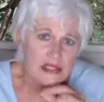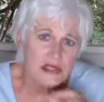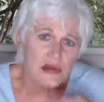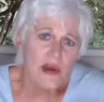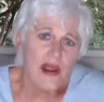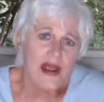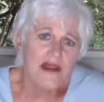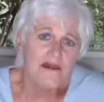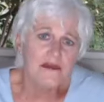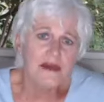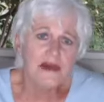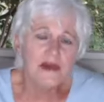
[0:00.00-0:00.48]
so
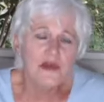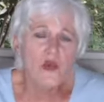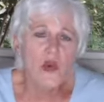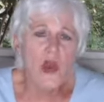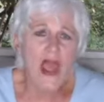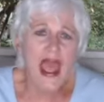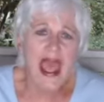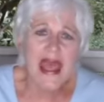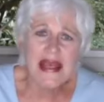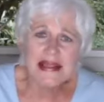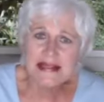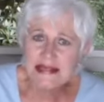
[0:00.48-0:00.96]
I've been
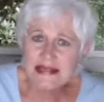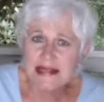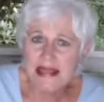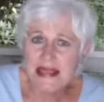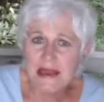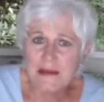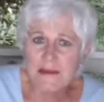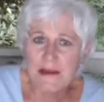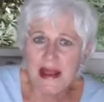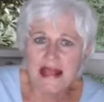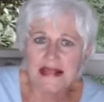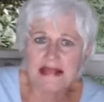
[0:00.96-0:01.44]

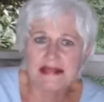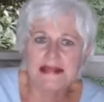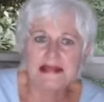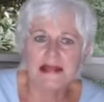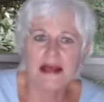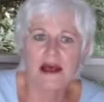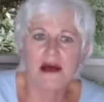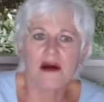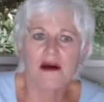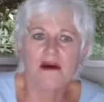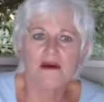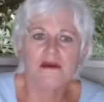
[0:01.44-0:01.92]
asking
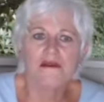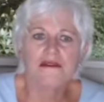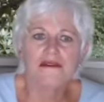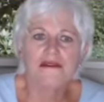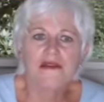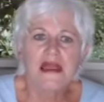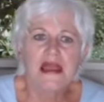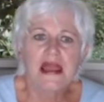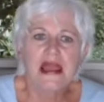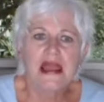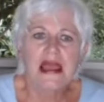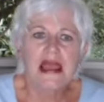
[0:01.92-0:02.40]
myself,
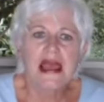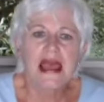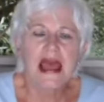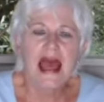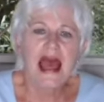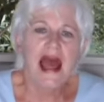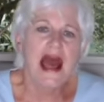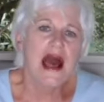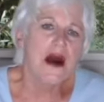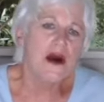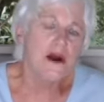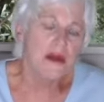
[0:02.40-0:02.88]

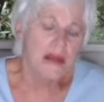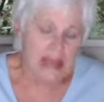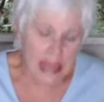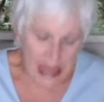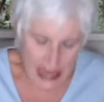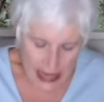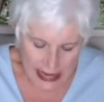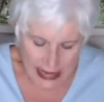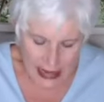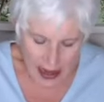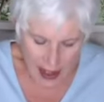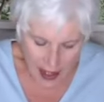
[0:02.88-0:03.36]
how can